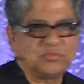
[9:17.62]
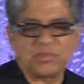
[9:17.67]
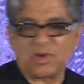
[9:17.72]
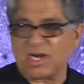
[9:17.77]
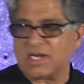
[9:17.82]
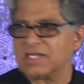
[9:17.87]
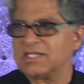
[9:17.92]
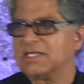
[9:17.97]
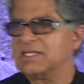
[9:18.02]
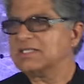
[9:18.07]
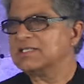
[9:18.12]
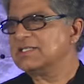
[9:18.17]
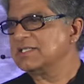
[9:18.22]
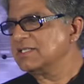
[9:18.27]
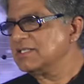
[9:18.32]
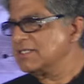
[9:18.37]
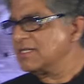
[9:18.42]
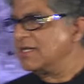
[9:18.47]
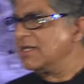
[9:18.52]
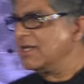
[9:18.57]
particles
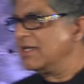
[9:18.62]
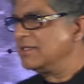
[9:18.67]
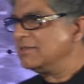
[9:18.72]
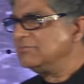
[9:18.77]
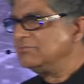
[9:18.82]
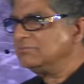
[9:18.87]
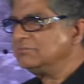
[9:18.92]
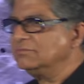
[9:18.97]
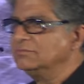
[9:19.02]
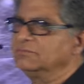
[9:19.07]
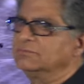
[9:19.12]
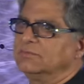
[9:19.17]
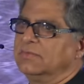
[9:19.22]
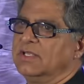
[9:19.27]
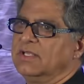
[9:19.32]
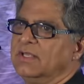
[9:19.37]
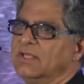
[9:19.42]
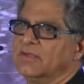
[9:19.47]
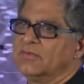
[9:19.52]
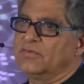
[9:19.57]
in turn,
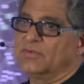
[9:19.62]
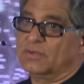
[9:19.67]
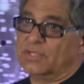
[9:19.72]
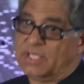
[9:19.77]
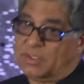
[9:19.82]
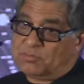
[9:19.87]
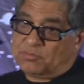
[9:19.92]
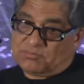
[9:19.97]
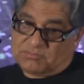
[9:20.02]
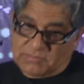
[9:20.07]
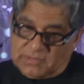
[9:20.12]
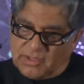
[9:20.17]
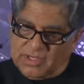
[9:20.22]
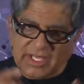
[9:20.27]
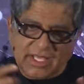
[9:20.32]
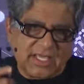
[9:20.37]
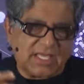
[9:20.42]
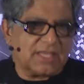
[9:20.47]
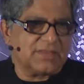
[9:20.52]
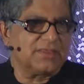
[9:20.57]
if you keep
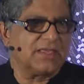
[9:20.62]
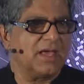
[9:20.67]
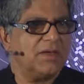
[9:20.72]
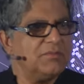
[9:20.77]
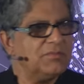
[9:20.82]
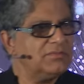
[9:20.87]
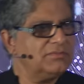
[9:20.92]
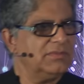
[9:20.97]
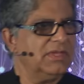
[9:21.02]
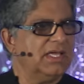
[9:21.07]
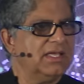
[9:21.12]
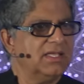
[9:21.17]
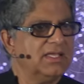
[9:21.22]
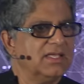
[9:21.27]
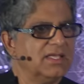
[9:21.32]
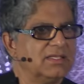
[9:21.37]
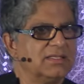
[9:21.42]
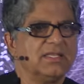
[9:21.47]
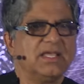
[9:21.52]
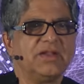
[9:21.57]
looking at them,
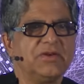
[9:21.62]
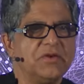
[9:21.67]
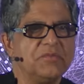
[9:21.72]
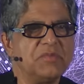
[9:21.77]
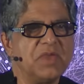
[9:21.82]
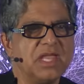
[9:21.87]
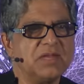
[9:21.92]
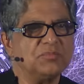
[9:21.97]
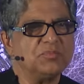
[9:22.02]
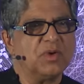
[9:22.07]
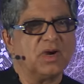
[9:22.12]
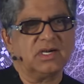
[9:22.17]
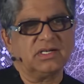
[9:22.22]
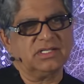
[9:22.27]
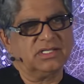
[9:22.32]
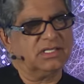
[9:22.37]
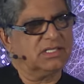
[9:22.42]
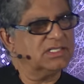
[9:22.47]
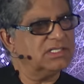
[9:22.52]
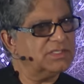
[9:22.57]
they remain
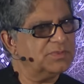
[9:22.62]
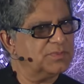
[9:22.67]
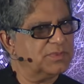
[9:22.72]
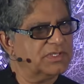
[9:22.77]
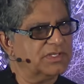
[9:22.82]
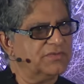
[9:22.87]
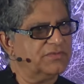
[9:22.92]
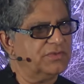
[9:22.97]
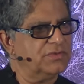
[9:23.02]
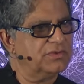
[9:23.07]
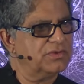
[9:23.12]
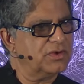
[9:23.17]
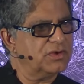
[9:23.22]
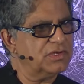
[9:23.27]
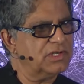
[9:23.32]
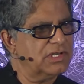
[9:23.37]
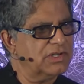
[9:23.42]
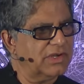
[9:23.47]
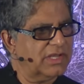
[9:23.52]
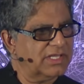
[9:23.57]
particles, but if you
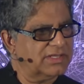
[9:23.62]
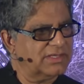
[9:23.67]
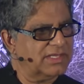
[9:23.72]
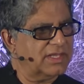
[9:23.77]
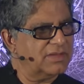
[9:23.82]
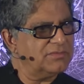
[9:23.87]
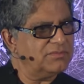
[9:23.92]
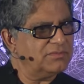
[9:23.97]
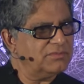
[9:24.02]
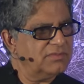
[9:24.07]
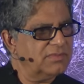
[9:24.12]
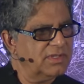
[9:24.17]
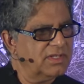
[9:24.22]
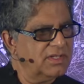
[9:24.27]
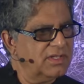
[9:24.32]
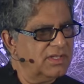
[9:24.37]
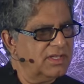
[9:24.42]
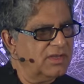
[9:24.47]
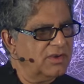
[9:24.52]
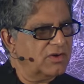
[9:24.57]
don't look at them,
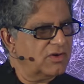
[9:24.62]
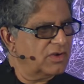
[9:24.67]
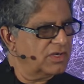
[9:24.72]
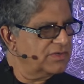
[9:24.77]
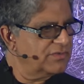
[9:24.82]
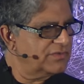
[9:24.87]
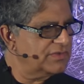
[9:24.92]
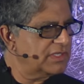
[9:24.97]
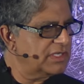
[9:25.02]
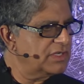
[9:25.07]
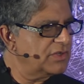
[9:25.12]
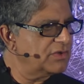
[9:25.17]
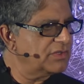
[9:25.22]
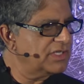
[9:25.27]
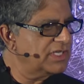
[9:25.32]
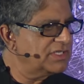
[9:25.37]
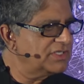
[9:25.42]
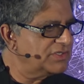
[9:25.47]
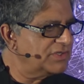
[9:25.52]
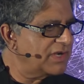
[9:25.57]
or if they don't
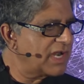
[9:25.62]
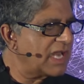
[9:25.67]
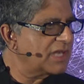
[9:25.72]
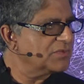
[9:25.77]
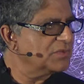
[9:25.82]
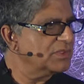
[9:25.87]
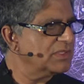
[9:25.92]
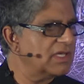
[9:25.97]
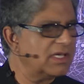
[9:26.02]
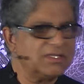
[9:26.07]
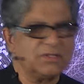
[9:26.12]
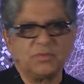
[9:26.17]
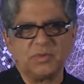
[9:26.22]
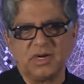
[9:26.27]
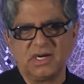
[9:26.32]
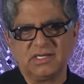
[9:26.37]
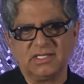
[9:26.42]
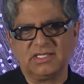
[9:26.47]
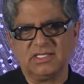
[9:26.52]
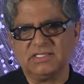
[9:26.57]
interact with other
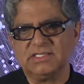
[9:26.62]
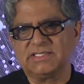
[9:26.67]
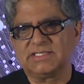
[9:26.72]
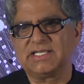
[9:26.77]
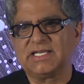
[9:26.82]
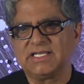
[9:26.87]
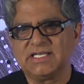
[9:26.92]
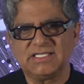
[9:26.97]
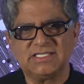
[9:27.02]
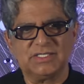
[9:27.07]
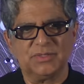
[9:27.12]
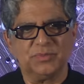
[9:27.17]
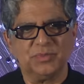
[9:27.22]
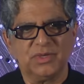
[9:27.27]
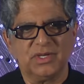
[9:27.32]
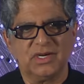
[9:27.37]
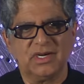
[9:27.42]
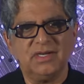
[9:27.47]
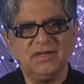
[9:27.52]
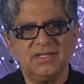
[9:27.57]
particles, they
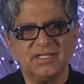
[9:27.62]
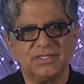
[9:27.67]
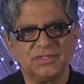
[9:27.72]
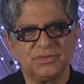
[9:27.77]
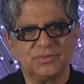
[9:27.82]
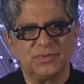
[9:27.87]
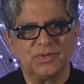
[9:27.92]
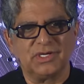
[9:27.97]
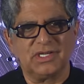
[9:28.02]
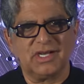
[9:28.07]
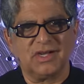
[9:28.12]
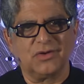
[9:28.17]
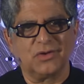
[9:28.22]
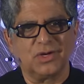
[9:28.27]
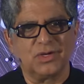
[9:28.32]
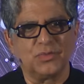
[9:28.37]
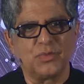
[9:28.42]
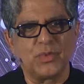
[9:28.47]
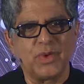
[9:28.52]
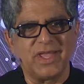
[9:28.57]
disappear into what are
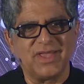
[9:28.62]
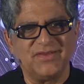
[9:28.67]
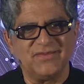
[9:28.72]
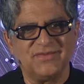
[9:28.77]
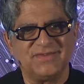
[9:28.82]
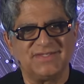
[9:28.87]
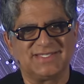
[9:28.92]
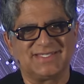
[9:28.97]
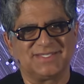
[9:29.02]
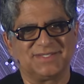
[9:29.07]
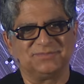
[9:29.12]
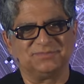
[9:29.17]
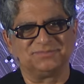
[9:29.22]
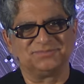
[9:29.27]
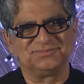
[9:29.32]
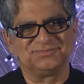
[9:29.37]
called waves.